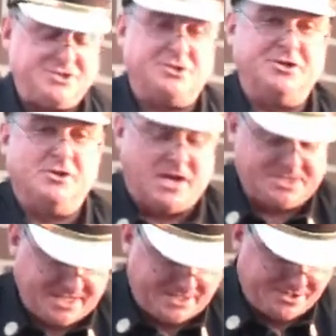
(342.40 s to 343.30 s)
and join your
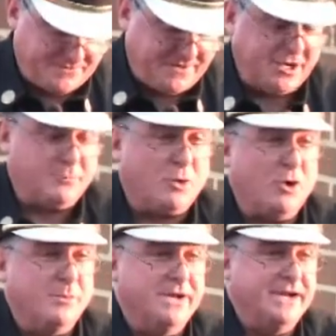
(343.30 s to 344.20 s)
Los Angeles Fire
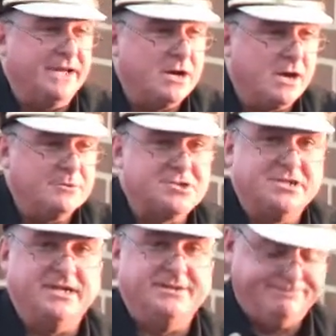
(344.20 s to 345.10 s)
Department in
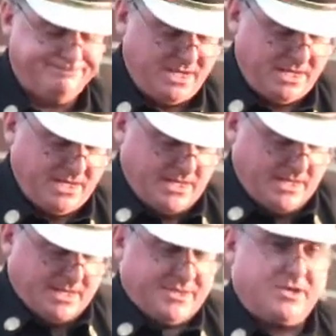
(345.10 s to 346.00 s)
accomplishing
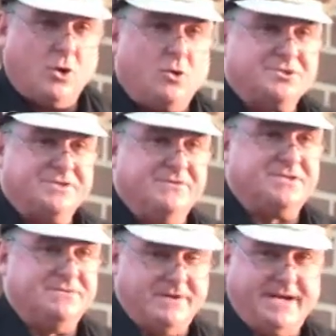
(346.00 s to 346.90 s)
the goals of
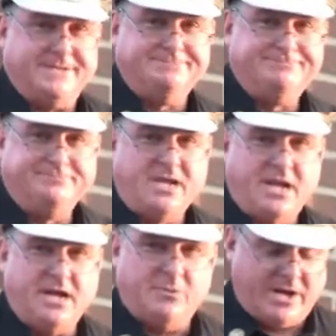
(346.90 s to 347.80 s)
this event.
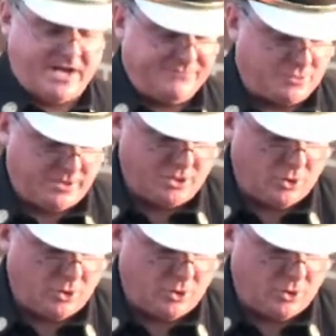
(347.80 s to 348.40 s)
And we have three